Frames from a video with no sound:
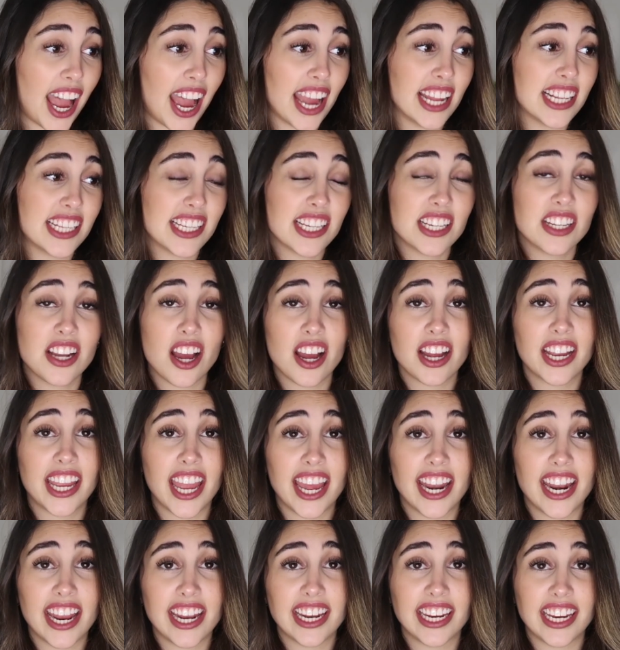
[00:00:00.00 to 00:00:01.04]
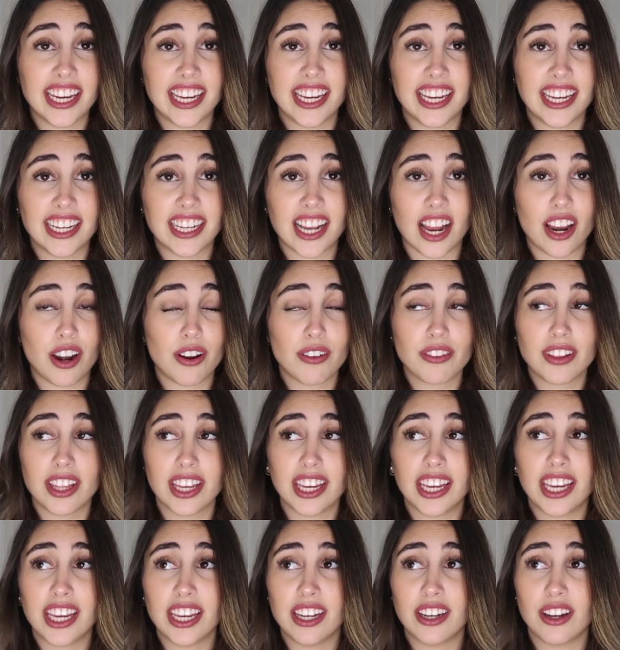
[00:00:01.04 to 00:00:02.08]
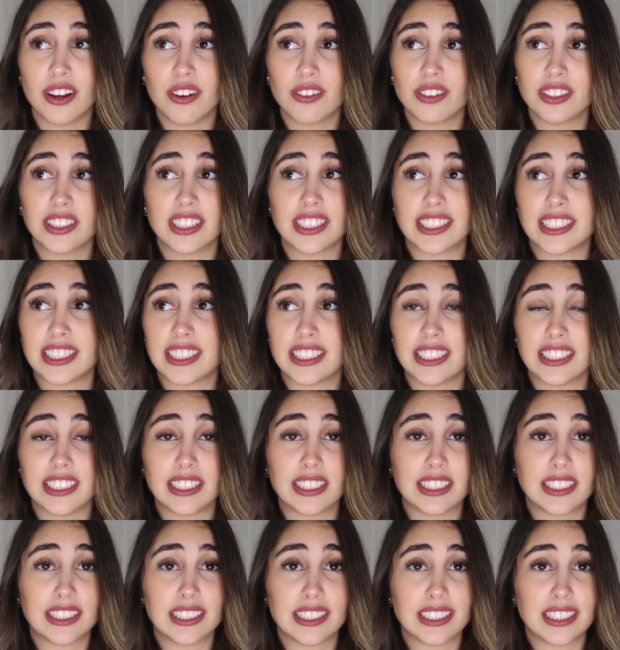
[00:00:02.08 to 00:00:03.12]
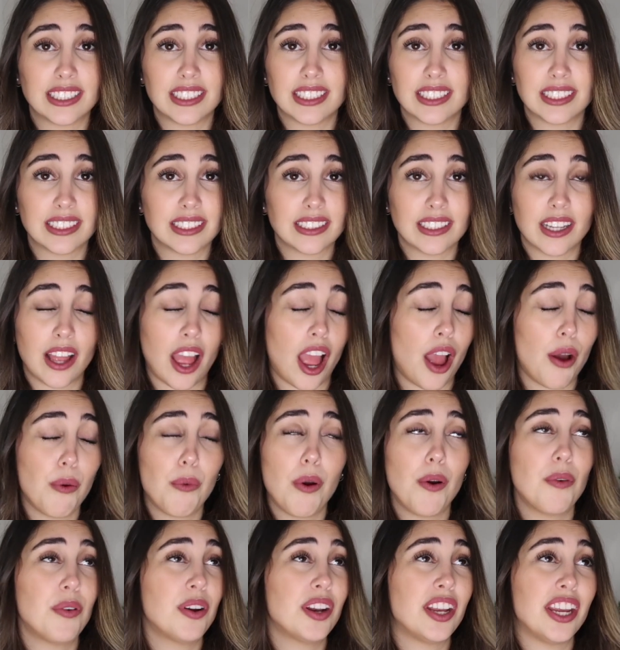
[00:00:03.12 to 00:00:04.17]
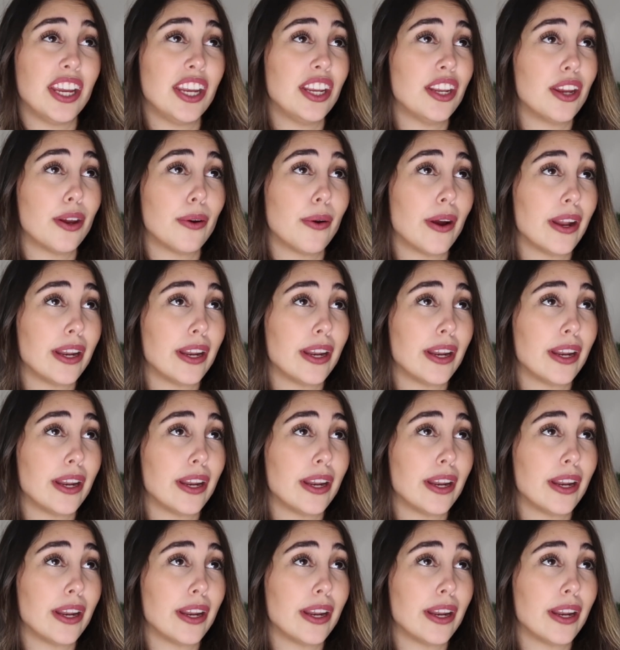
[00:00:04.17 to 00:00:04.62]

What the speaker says: I did not get any heat. I don't think he knows this is what would he do